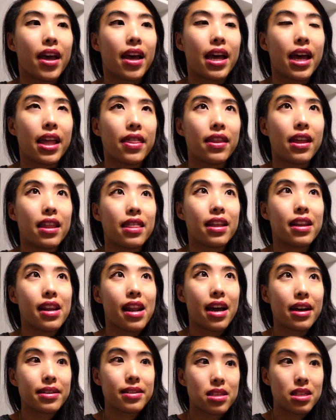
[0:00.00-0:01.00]
And then the
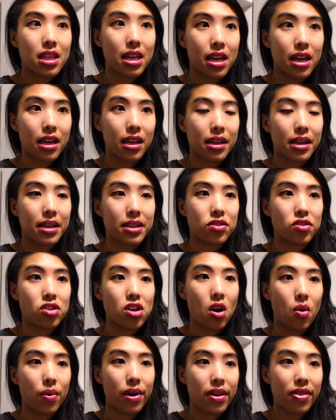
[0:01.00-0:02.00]
next thing is
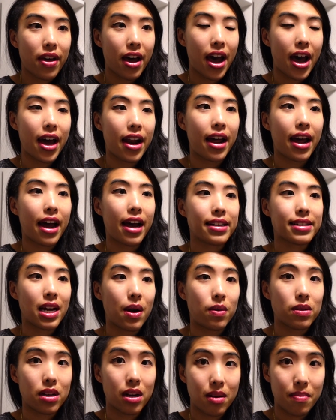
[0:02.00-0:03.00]
knowing that as I
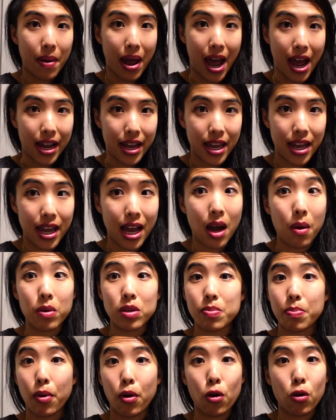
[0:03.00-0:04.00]
was unpacking, I
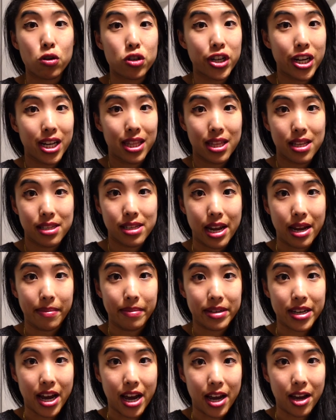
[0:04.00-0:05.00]
was purging at the same
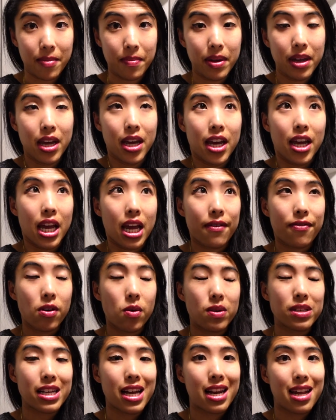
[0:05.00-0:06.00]
time. If there
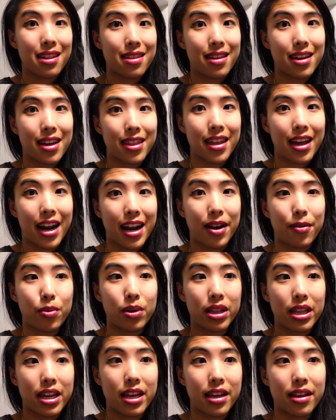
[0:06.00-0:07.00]
was anything that I
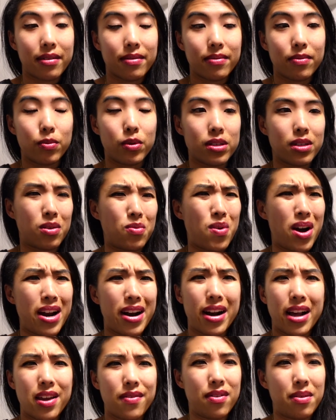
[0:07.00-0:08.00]
really was like, why
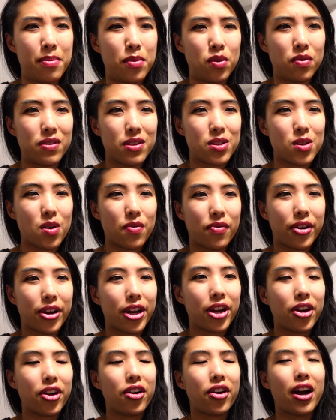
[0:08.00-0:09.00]
did I even move this over
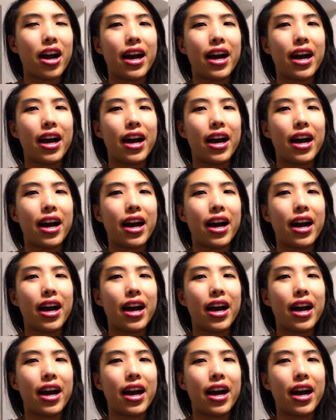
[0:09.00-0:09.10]
here?